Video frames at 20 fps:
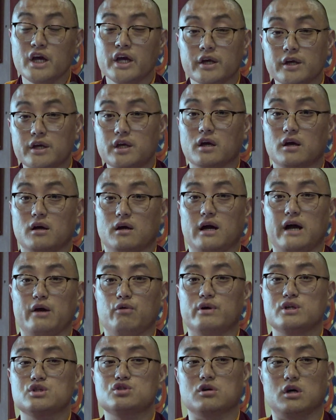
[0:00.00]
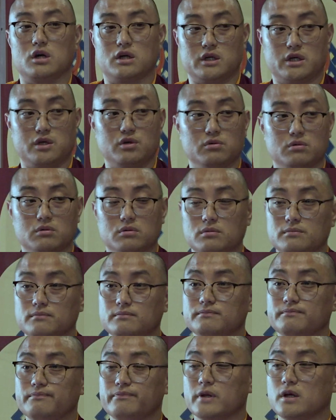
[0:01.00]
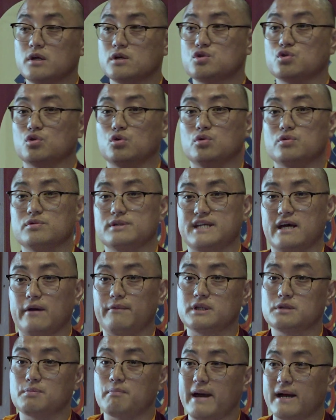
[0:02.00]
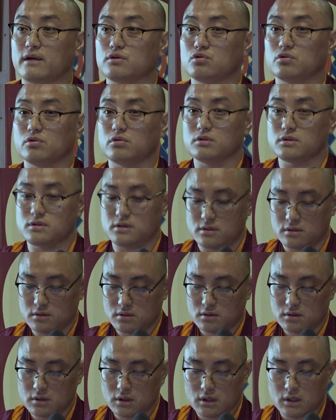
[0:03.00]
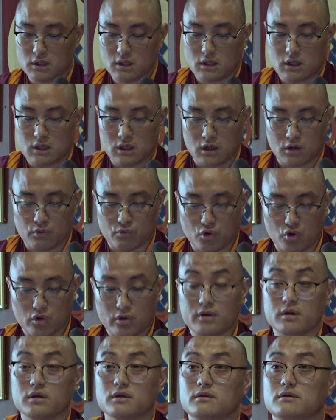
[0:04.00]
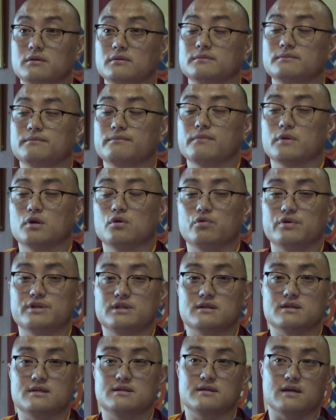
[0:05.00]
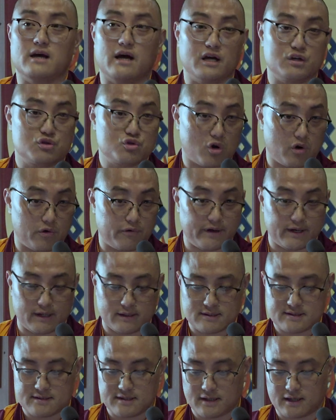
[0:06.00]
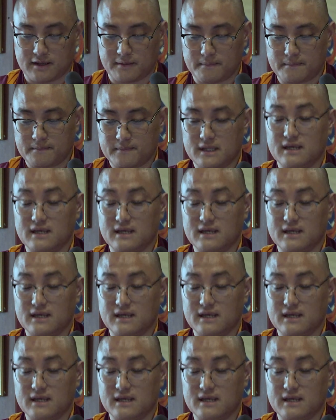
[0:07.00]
Here I want to argue to David MacDonald's work, which is touring in Sikkim.